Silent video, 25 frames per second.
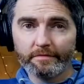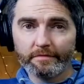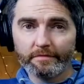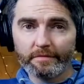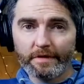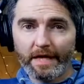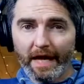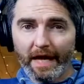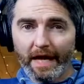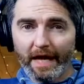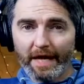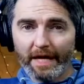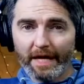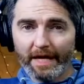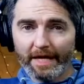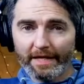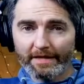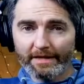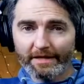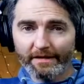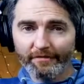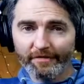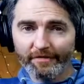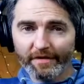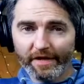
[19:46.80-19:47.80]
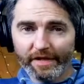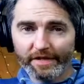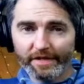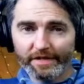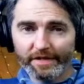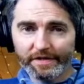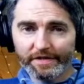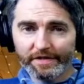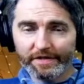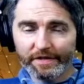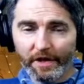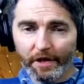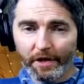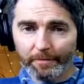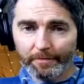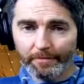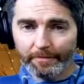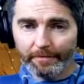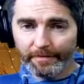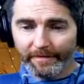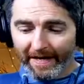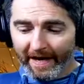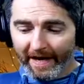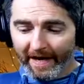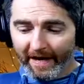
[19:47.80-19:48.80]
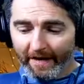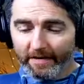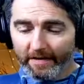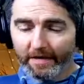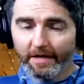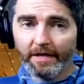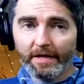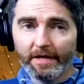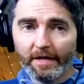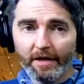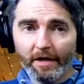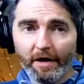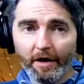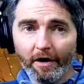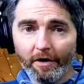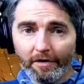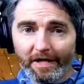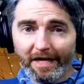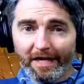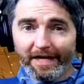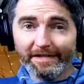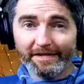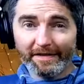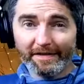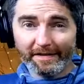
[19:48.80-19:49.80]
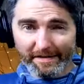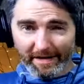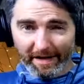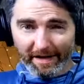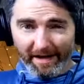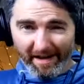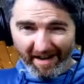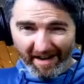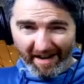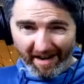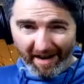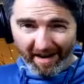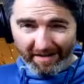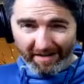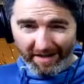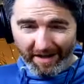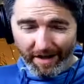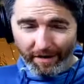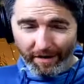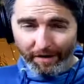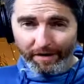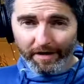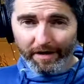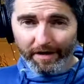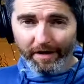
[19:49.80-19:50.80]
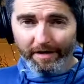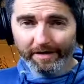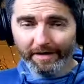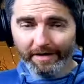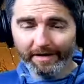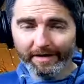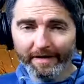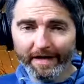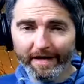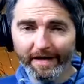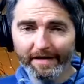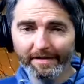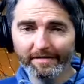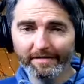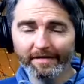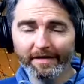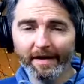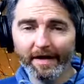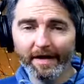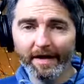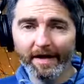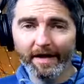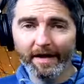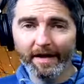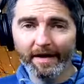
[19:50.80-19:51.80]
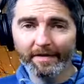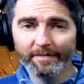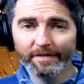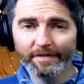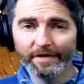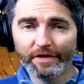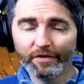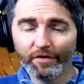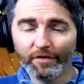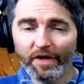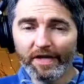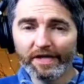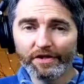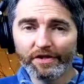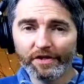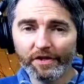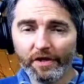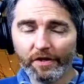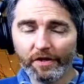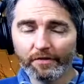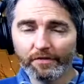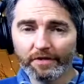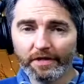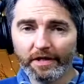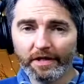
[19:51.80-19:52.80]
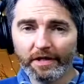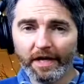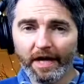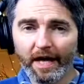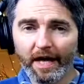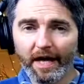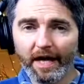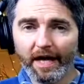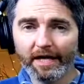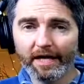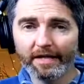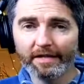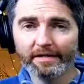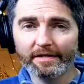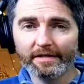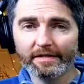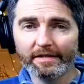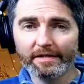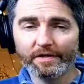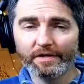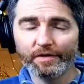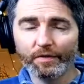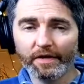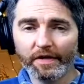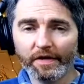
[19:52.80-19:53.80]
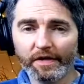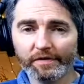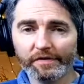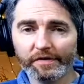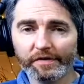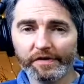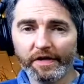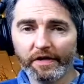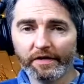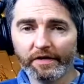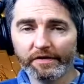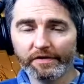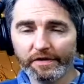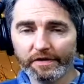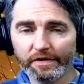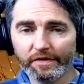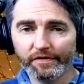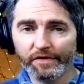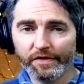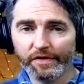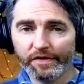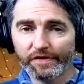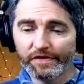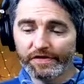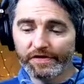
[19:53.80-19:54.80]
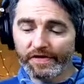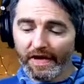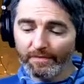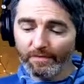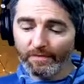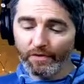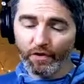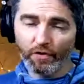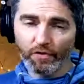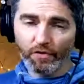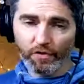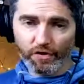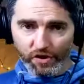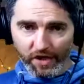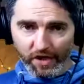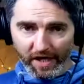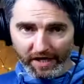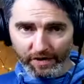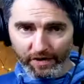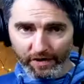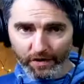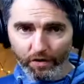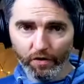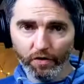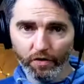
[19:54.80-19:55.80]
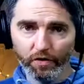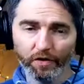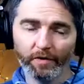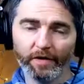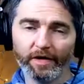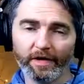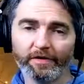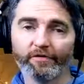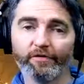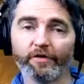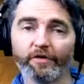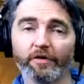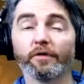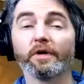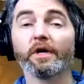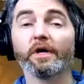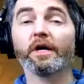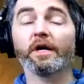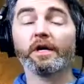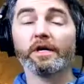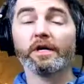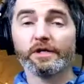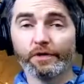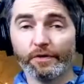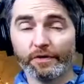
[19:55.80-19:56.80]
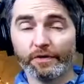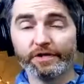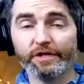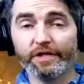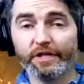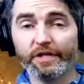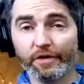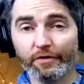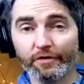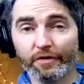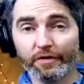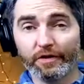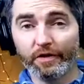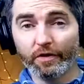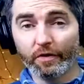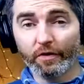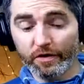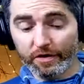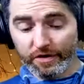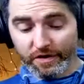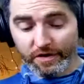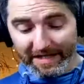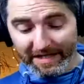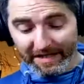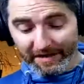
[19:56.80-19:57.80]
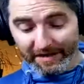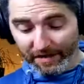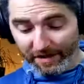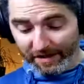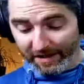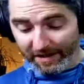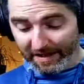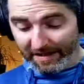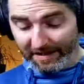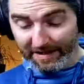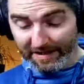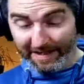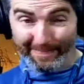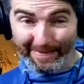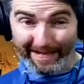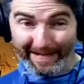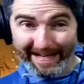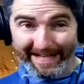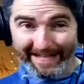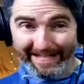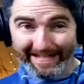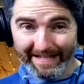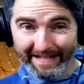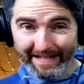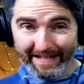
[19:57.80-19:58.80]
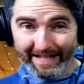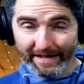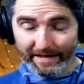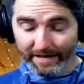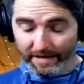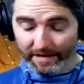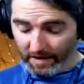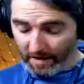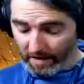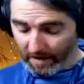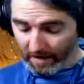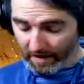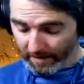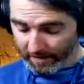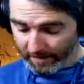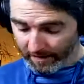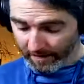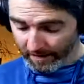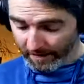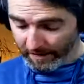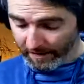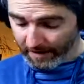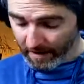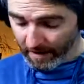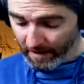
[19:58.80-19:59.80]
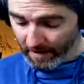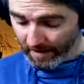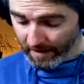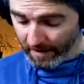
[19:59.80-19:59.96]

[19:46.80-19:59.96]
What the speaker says: And it finishes up there. Okay, so there's a lot going on in that. It's a great tune, and it's one of those songs that uses the same chord change all the way through. So once you know the chord change, you can actually play the entire song.